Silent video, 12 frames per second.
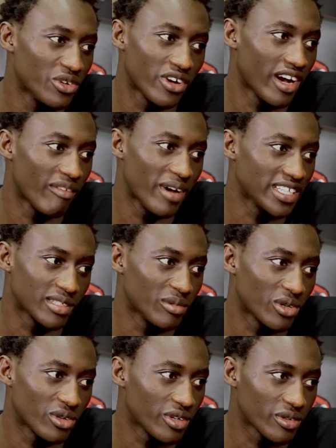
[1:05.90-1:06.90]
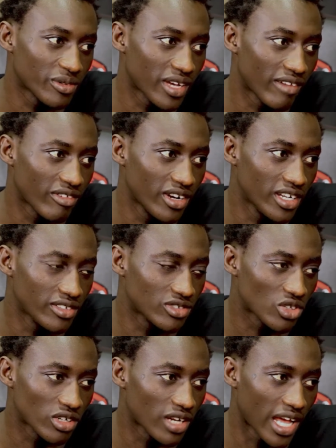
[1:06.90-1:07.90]
we don't have basketball court. We have only
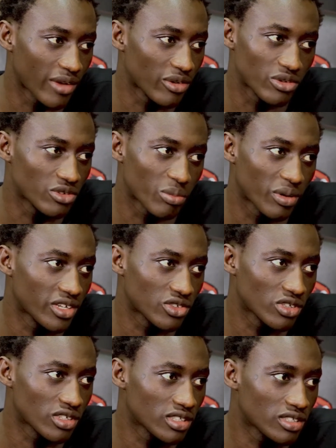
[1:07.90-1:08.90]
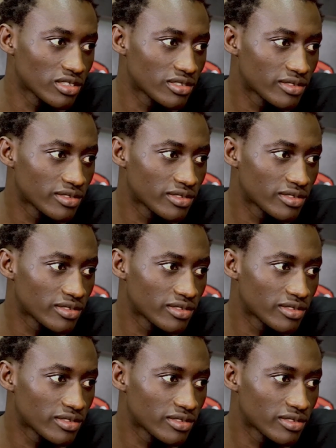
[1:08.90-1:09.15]
we just play soccer.